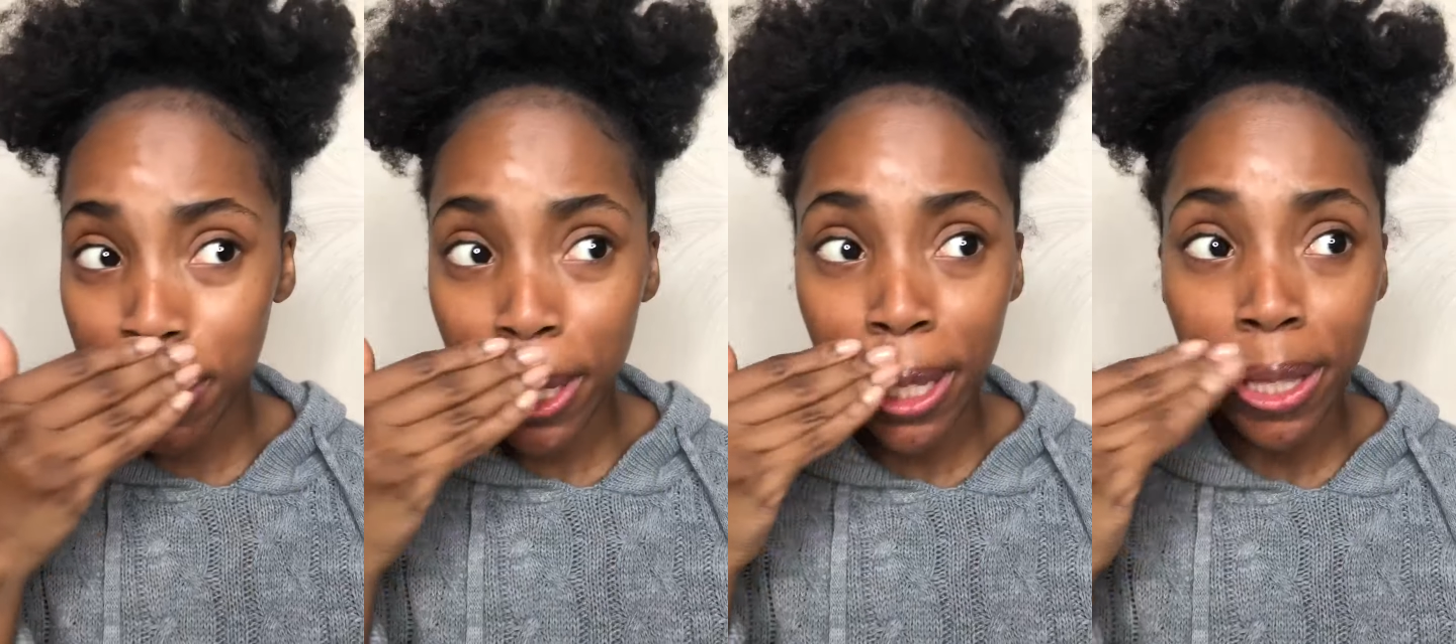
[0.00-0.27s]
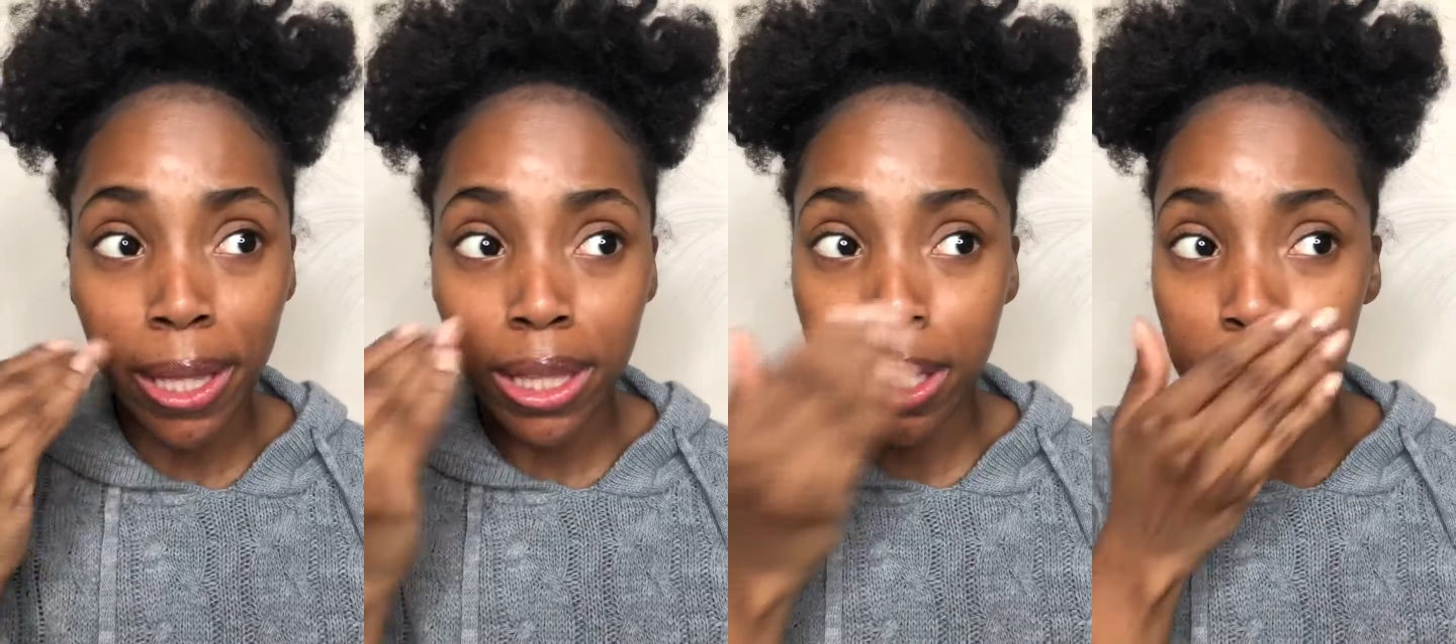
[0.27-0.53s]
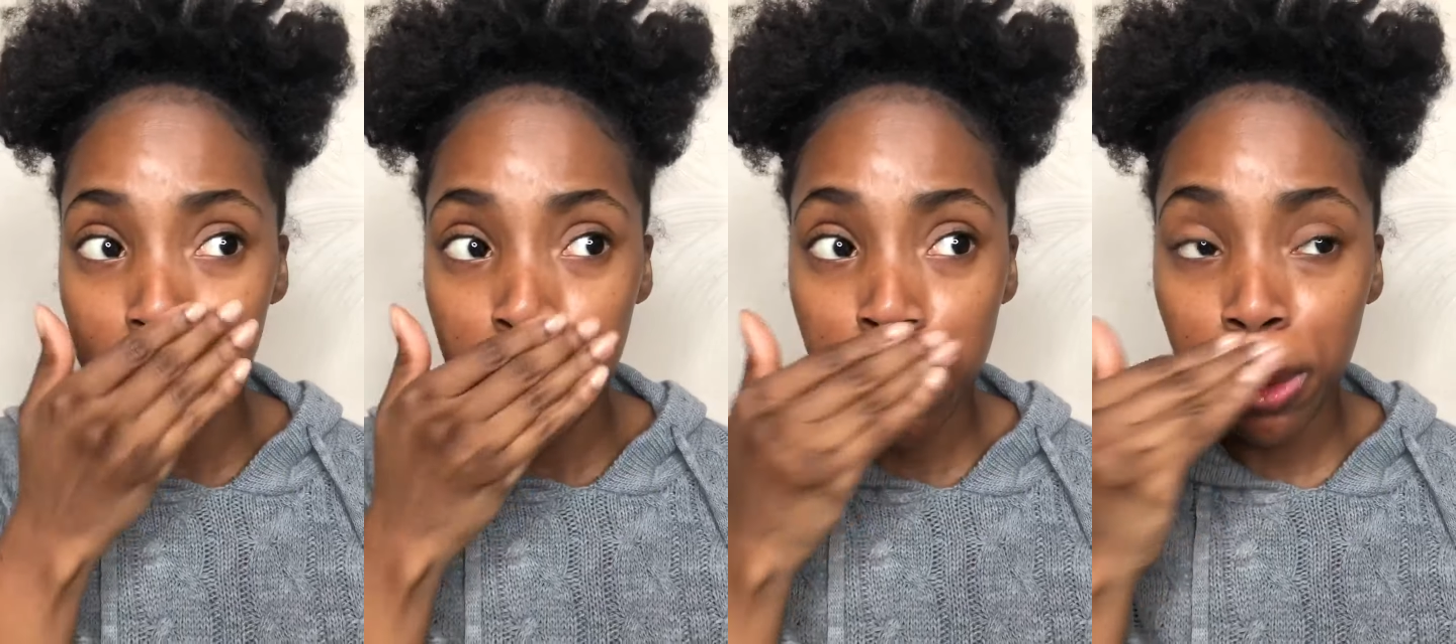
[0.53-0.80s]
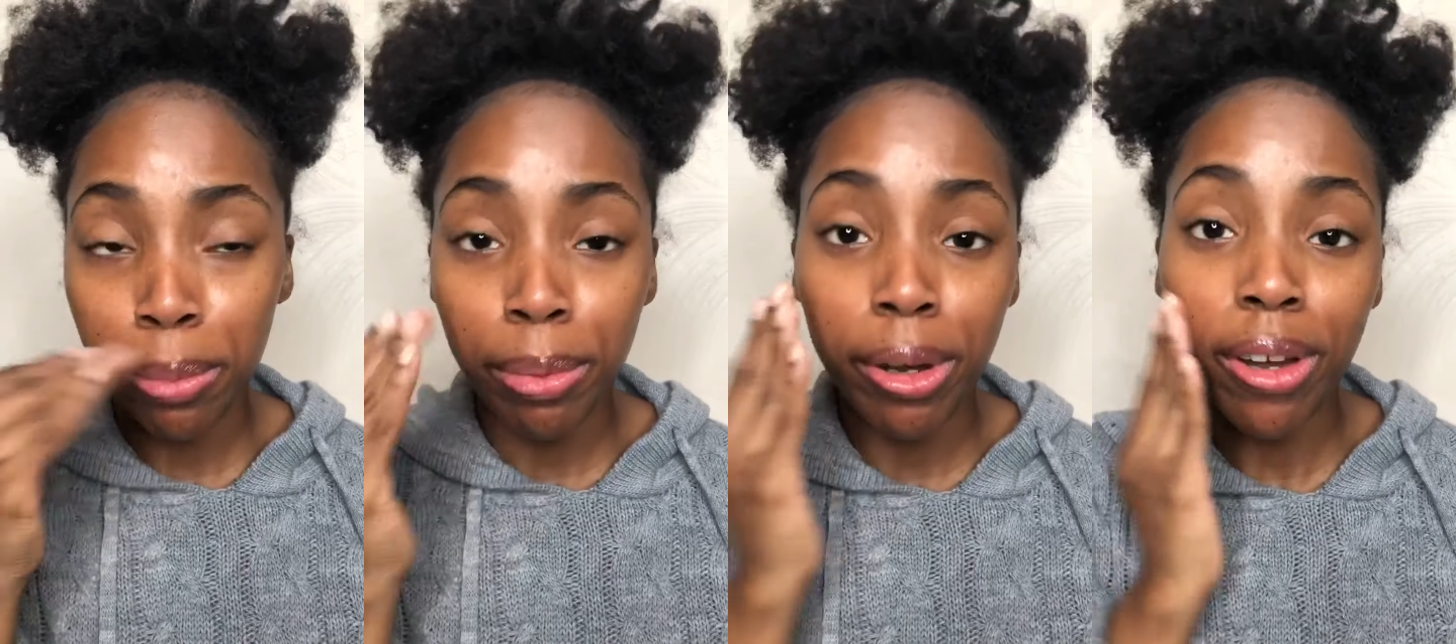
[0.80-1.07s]
say that this is
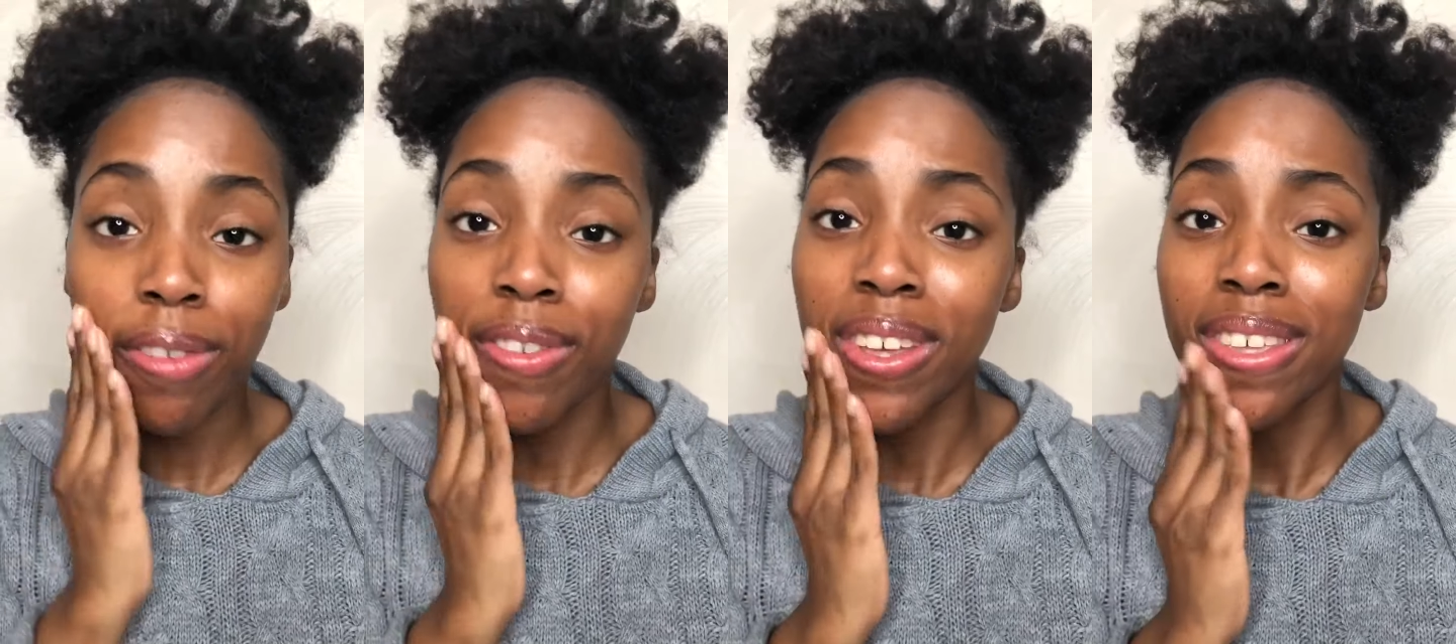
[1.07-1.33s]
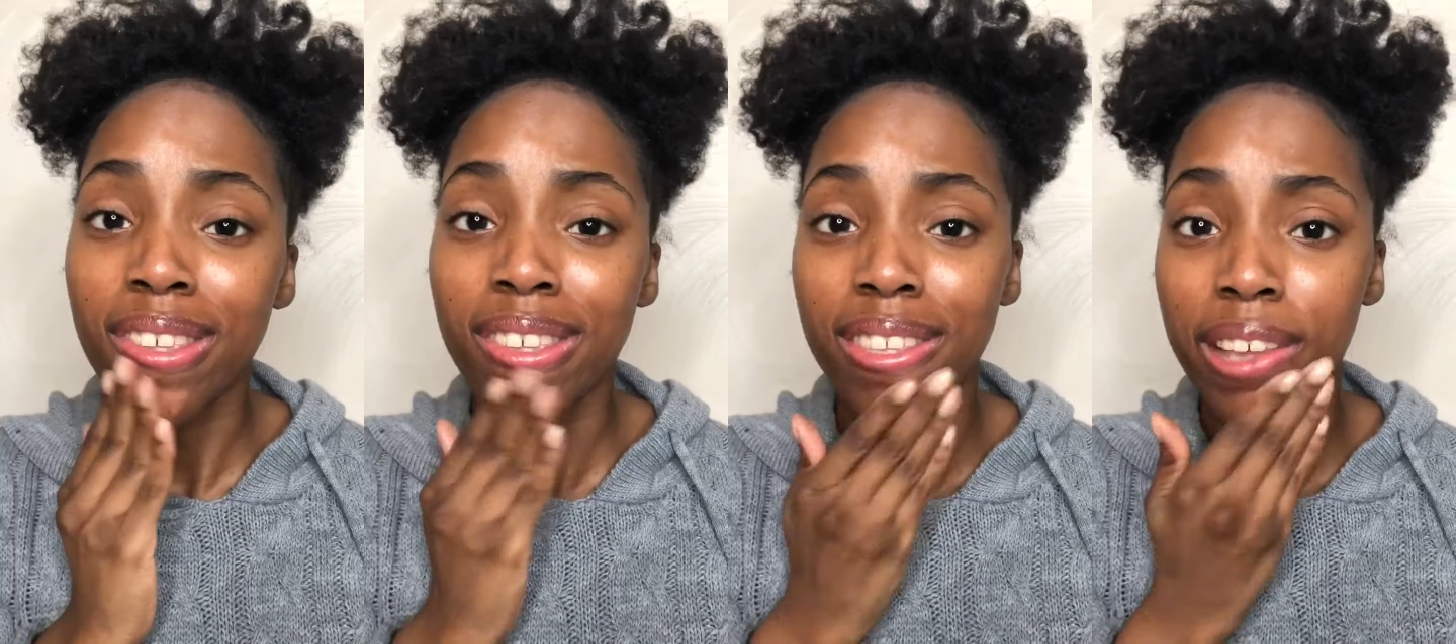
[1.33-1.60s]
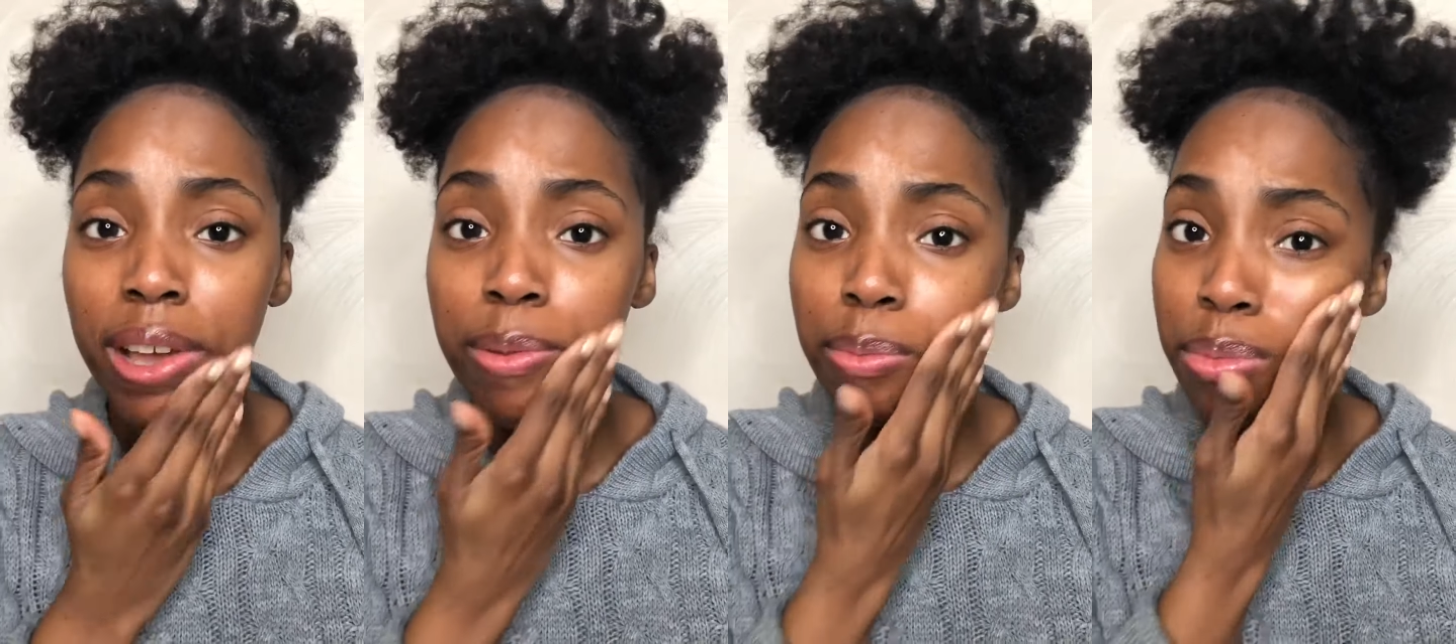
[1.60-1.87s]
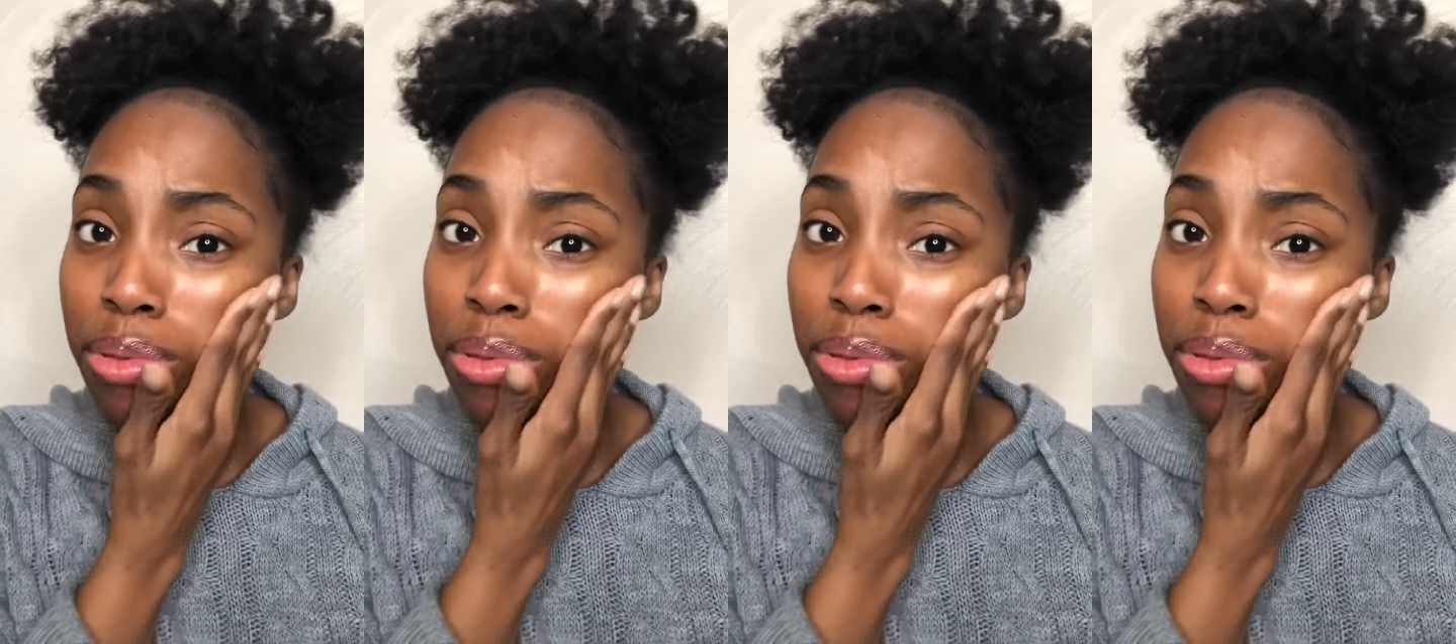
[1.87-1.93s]
the perfect step